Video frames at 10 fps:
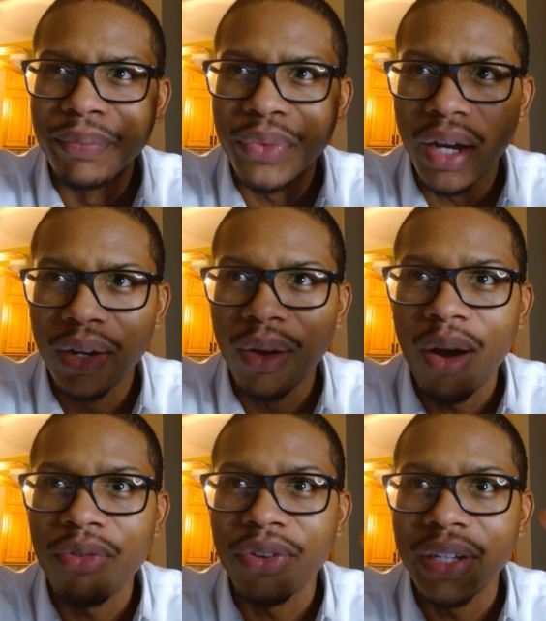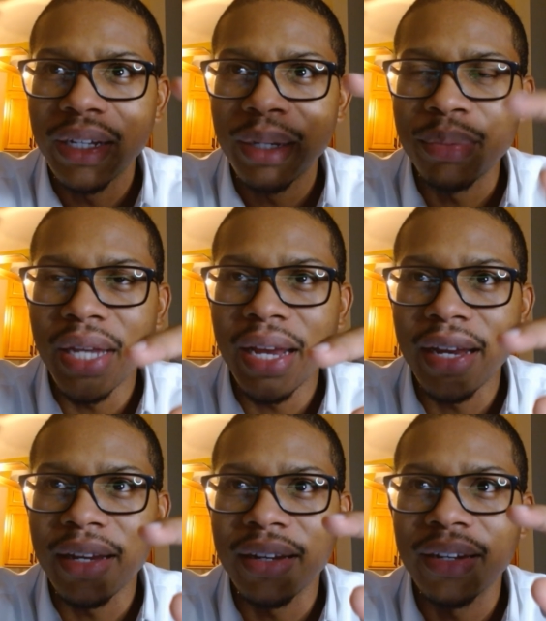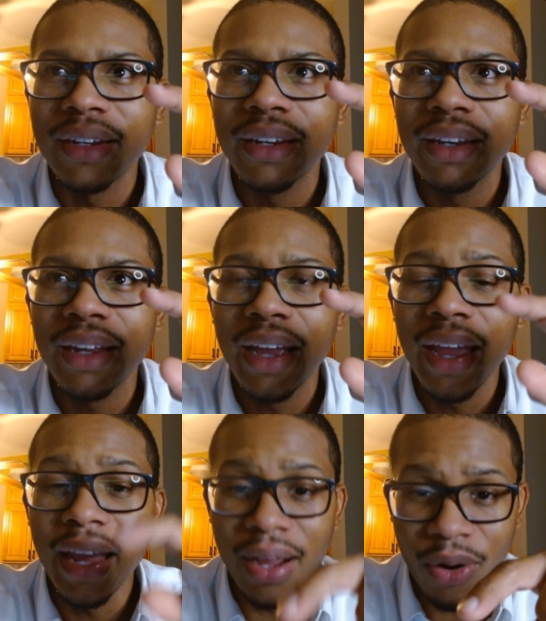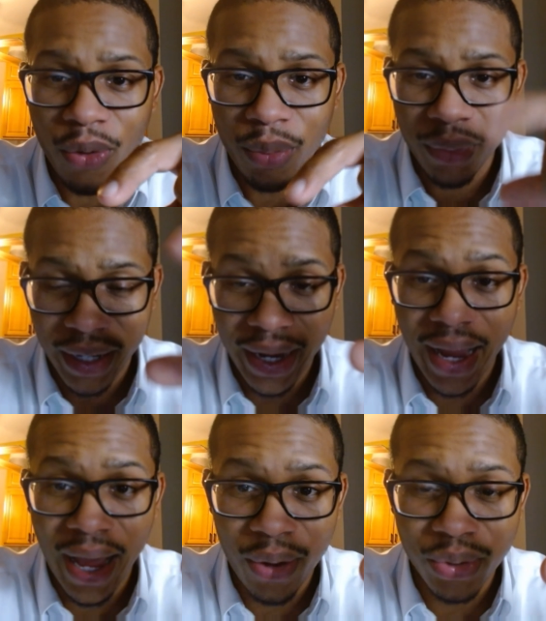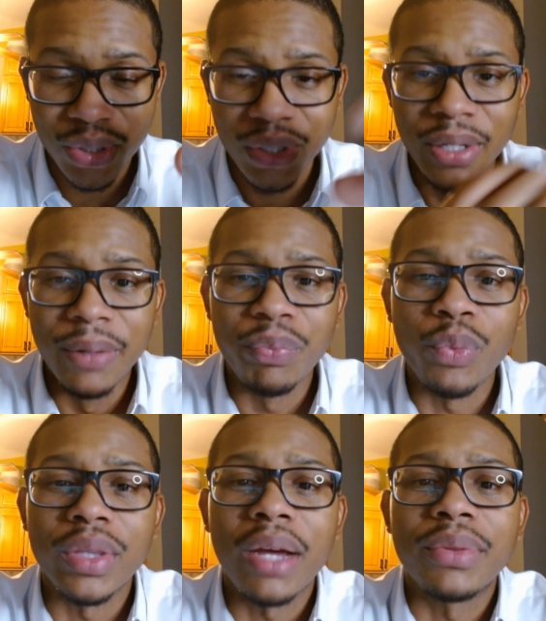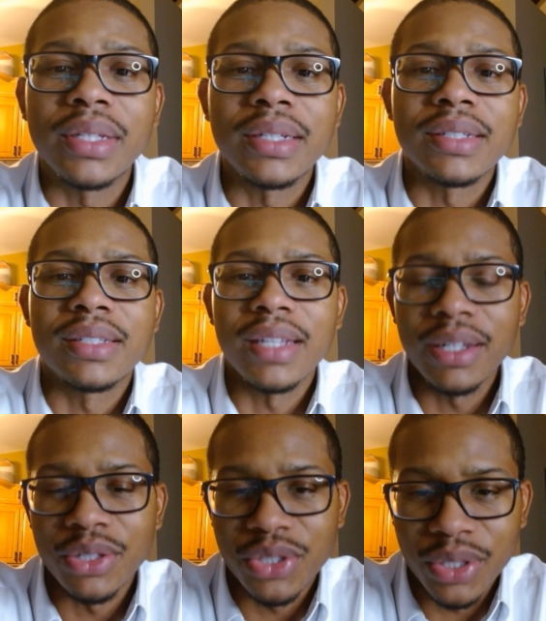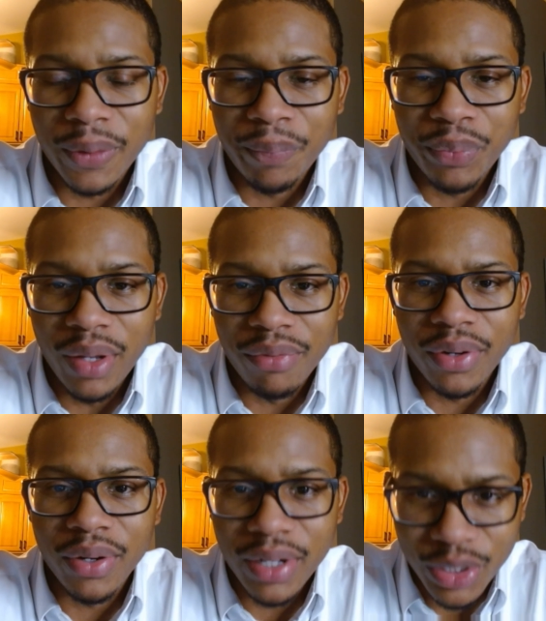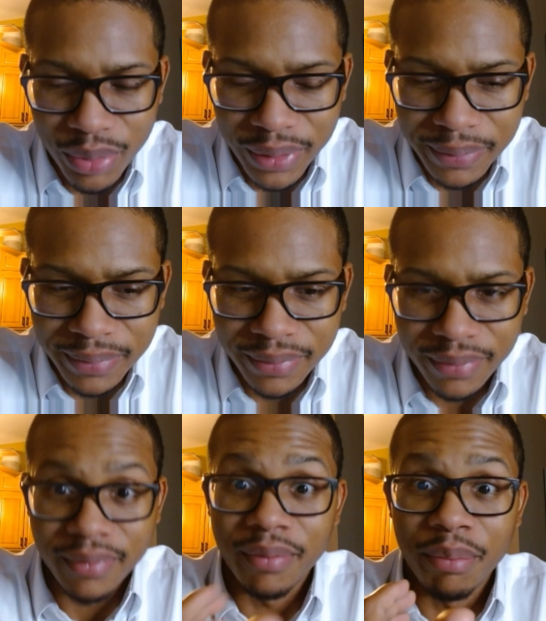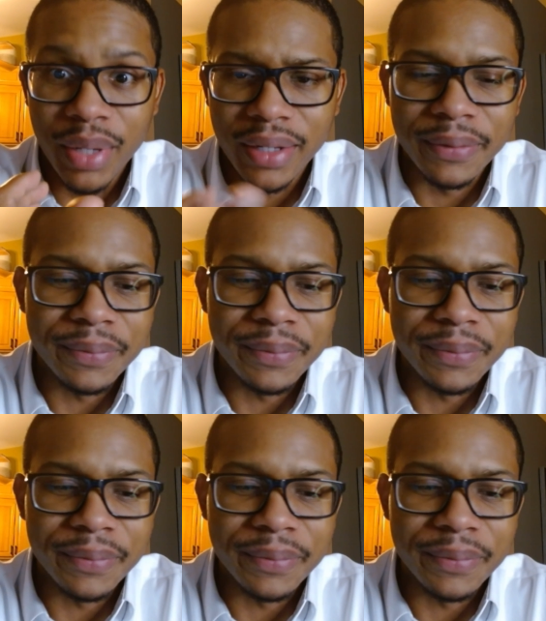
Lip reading: unlawfully obtain a home, like a house, without the signature of her husband, me.